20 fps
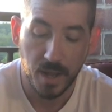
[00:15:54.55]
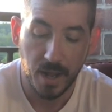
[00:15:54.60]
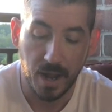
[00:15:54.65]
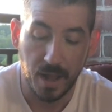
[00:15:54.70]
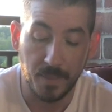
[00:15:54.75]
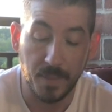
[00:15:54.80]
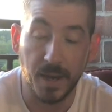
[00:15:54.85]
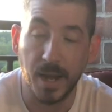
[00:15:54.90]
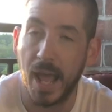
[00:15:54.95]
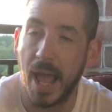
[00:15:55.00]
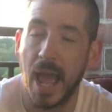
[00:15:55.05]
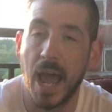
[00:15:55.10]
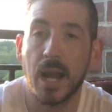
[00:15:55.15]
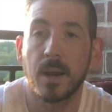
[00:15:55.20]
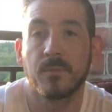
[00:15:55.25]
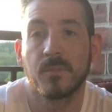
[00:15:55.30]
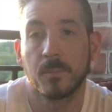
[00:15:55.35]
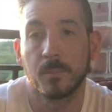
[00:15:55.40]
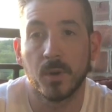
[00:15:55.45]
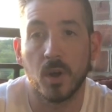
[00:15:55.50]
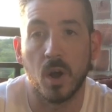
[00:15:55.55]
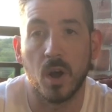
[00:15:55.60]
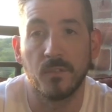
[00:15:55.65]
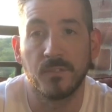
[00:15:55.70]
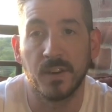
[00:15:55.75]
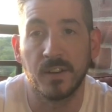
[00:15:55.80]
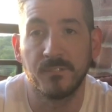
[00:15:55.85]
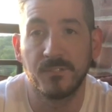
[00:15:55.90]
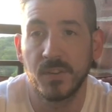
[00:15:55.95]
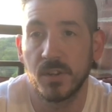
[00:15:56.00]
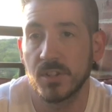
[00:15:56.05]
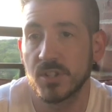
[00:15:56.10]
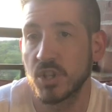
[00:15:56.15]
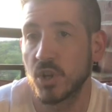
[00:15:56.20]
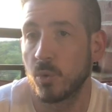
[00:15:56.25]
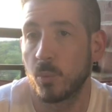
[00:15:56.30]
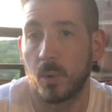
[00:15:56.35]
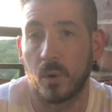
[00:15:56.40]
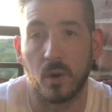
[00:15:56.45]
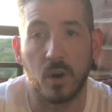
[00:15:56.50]
And then Adam from Golf
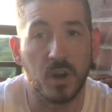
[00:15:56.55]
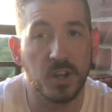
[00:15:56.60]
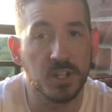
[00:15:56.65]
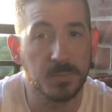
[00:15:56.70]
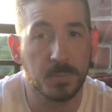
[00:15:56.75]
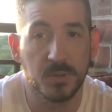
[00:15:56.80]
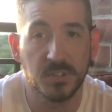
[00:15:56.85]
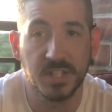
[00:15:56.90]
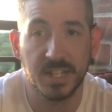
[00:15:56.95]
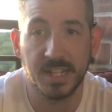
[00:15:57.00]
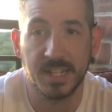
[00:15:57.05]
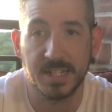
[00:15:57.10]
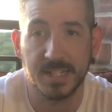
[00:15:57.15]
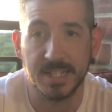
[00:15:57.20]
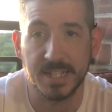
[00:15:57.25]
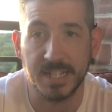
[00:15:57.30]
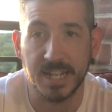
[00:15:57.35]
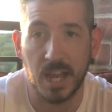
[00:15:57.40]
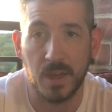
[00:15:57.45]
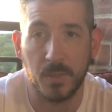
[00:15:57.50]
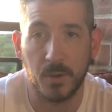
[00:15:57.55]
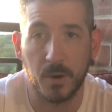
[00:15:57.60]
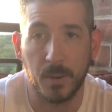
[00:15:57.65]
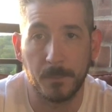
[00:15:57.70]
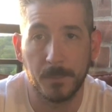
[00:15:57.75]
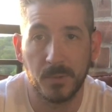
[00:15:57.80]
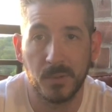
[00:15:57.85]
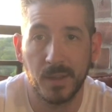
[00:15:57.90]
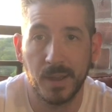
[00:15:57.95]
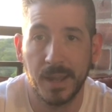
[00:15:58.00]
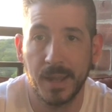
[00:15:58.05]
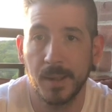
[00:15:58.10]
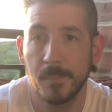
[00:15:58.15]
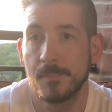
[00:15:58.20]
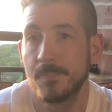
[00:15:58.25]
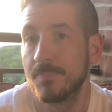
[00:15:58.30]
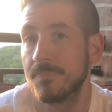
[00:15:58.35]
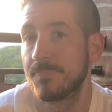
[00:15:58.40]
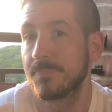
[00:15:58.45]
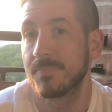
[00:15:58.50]
Unfiltered. We were all supposed to get together and play.
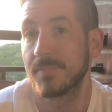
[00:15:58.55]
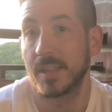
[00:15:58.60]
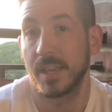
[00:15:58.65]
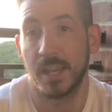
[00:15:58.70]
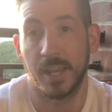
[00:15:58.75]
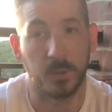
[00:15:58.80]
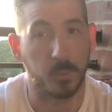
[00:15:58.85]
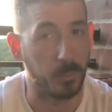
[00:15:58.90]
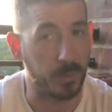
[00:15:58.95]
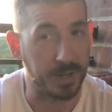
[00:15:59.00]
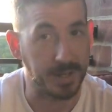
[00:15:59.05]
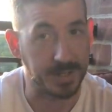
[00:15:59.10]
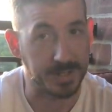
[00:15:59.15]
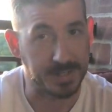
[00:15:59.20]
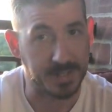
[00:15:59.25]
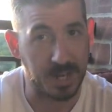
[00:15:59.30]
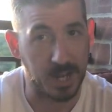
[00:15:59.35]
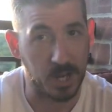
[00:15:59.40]
It rained us